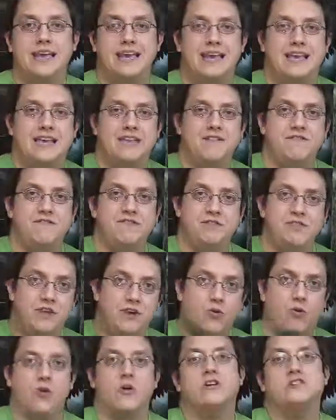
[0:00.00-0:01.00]
It gives you the
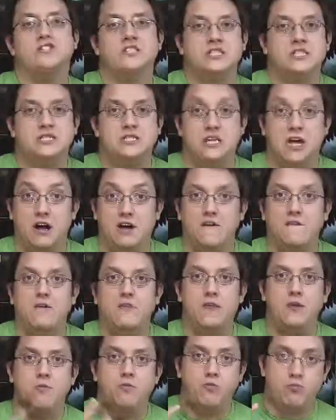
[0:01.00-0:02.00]
origins of
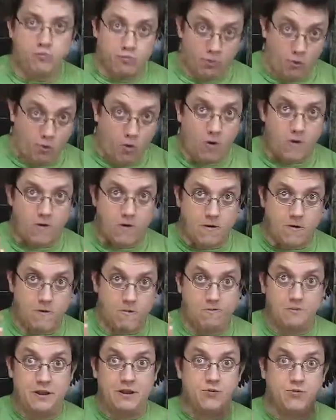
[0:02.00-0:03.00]
the war
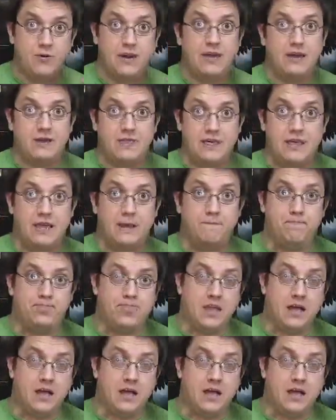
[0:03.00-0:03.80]
between the